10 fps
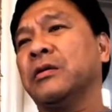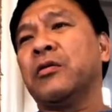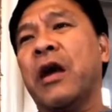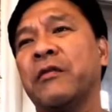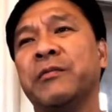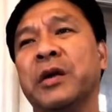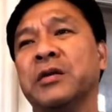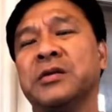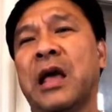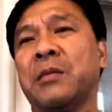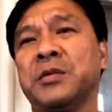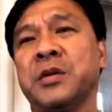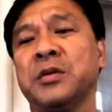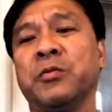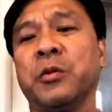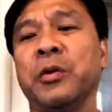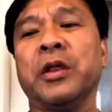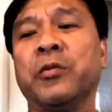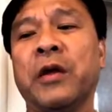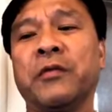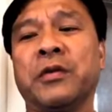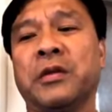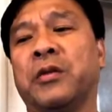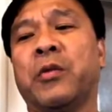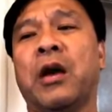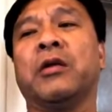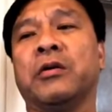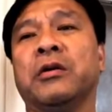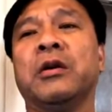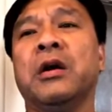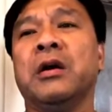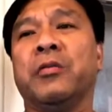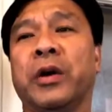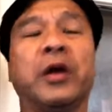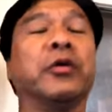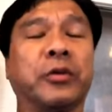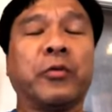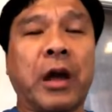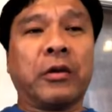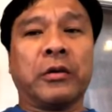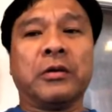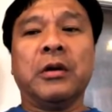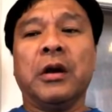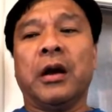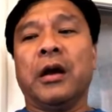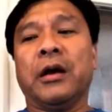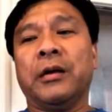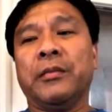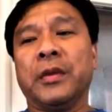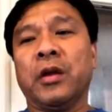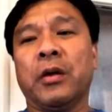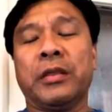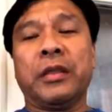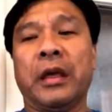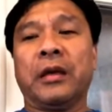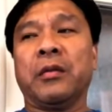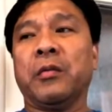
craft beer establishments, and we're really grateful that the Growler we're here at the Growler. I think